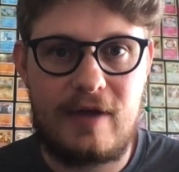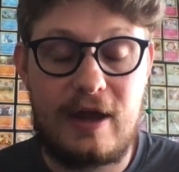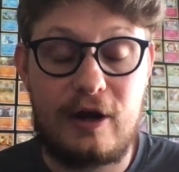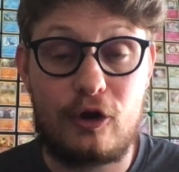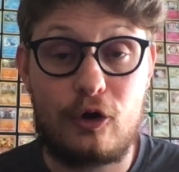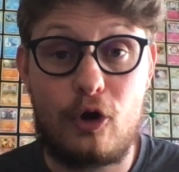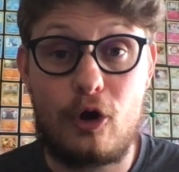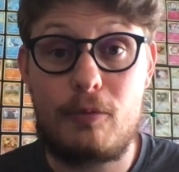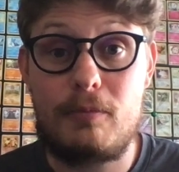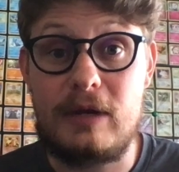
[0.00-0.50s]
and
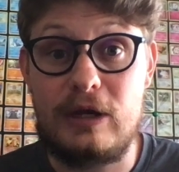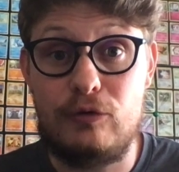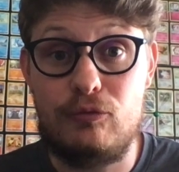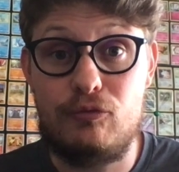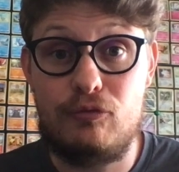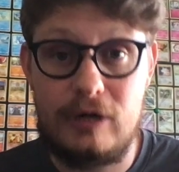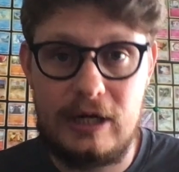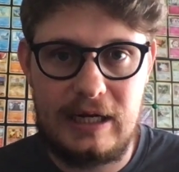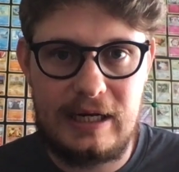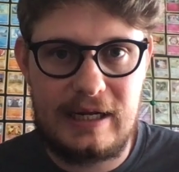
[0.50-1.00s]
it got me
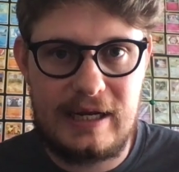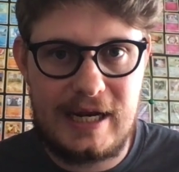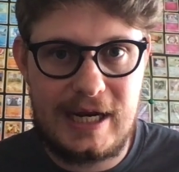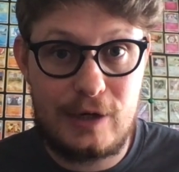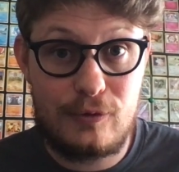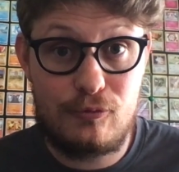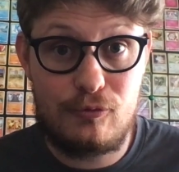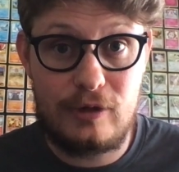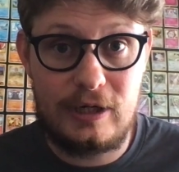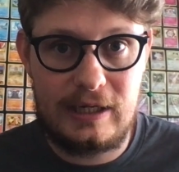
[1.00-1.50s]

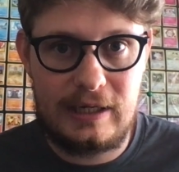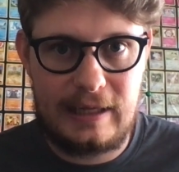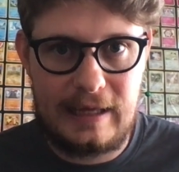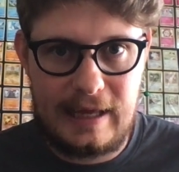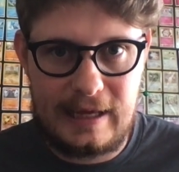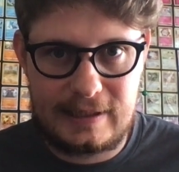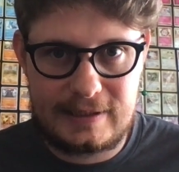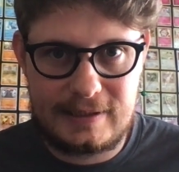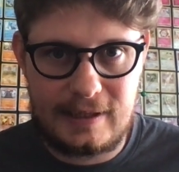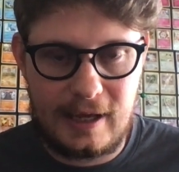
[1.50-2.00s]
really, really
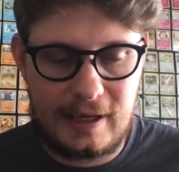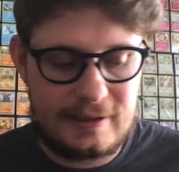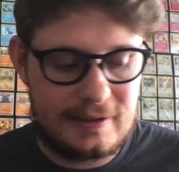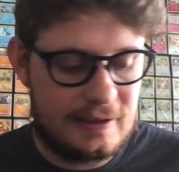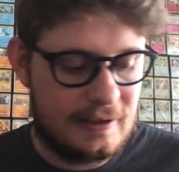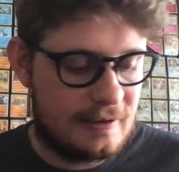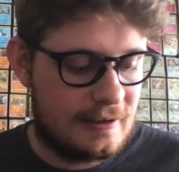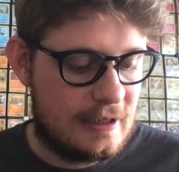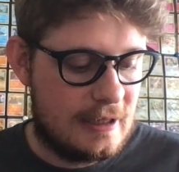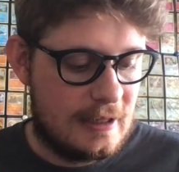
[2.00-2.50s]

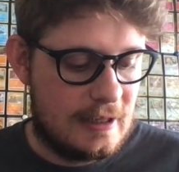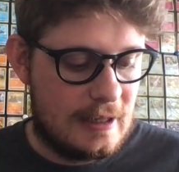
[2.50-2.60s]
excited.